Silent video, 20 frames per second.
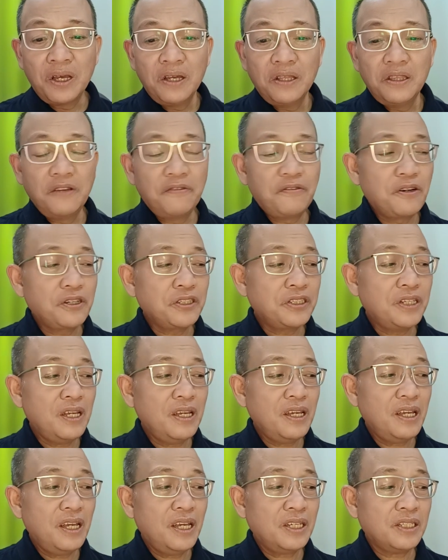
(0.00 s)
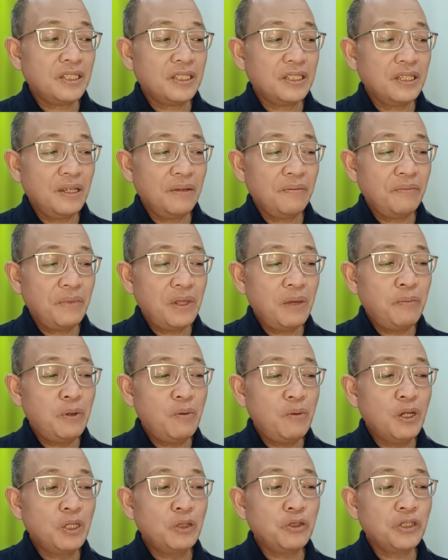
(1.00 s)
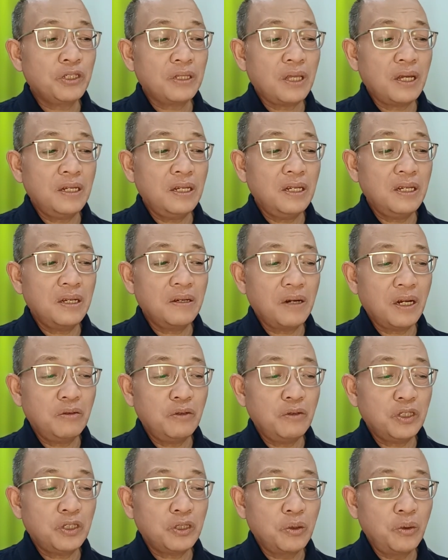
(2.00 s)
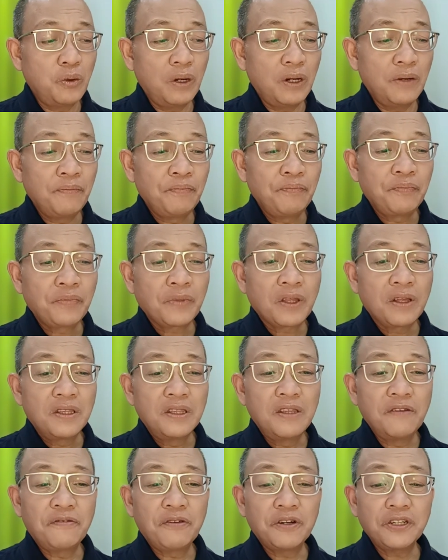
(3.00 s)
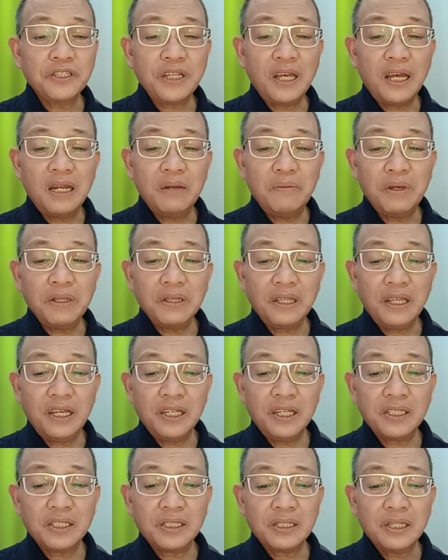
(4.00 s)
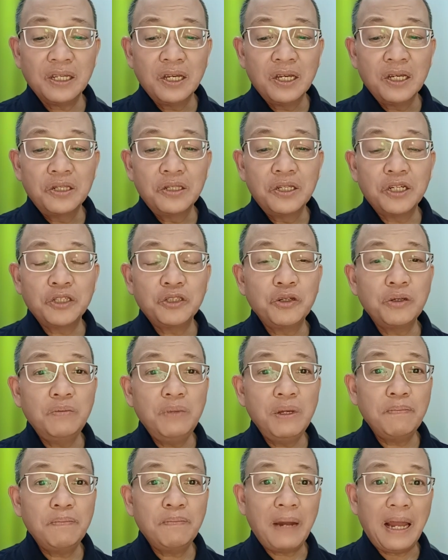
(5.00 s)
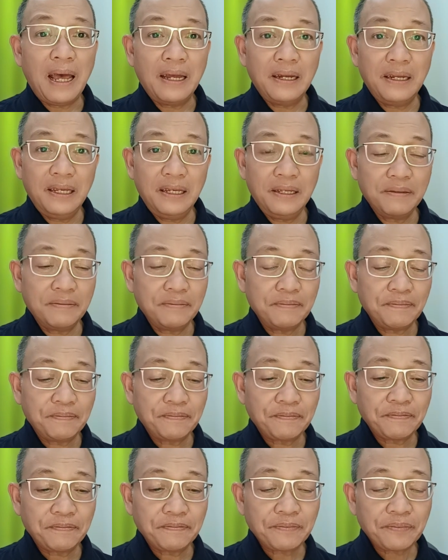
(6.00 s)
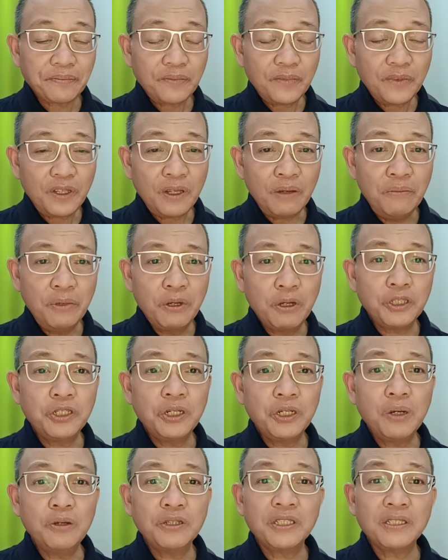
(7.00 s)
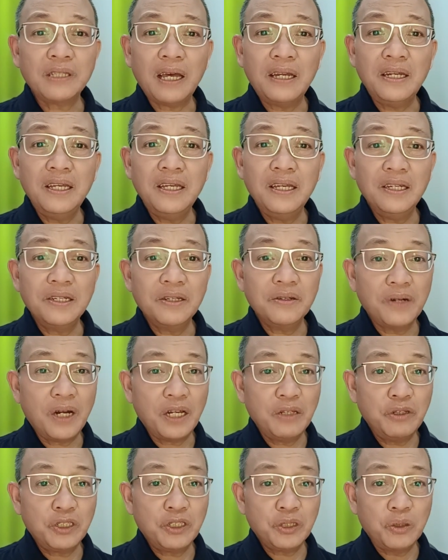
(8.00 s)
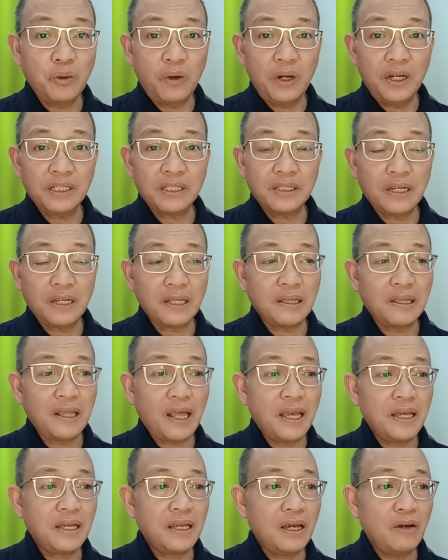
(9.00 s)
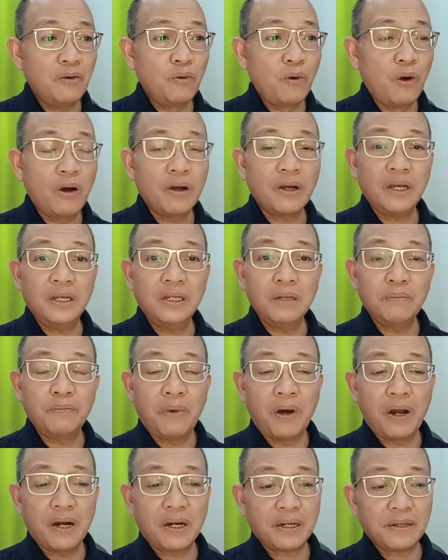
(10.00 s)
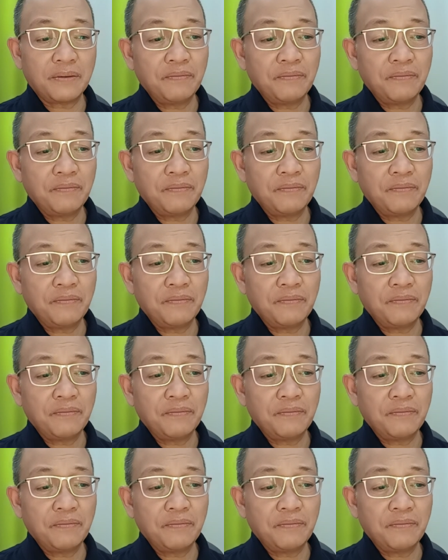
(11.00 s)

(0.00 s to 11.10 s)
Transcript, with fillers: The first thing is if you want to study in the graduate school, the first element is there should be planning. Because you know, studying in the graduate school is not like a walk in the park.